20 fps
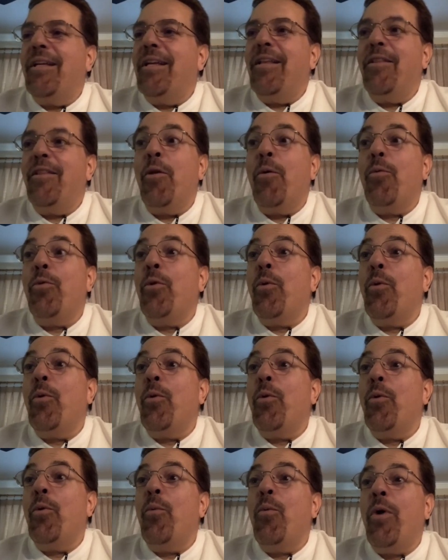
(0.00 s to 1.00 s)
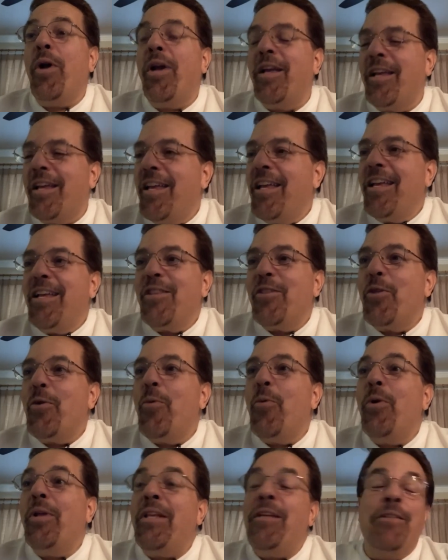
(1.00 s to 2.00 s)
The the the
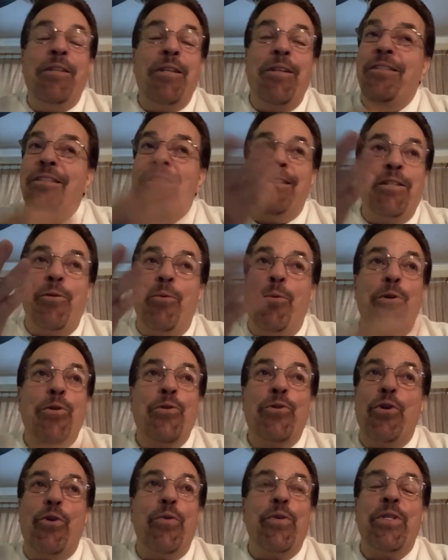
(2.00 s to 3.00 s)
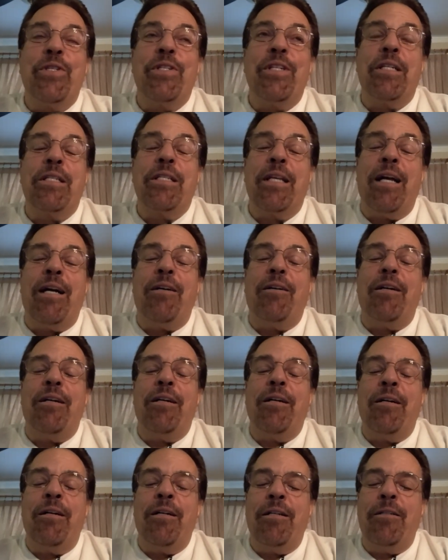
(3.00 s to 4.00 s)
the, the worst always sticks out.
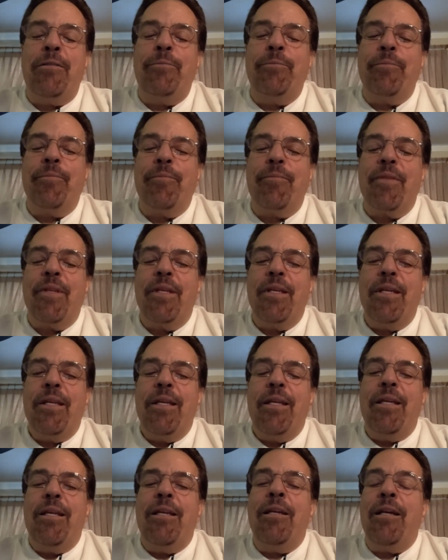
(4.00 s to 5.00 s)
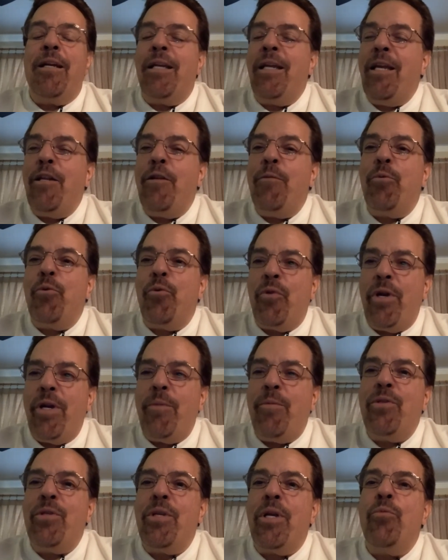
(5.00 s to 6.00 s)
Um, again, in
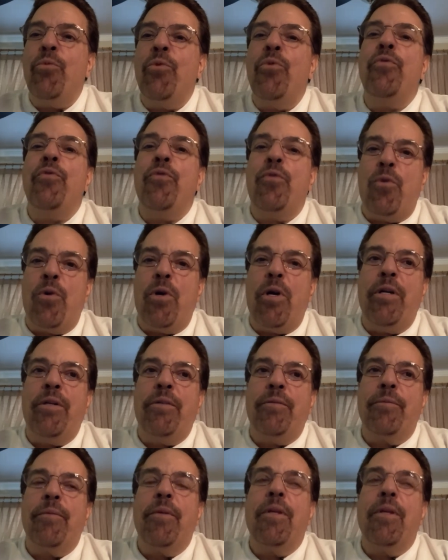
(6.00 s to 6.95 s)
Paramus on Route Four,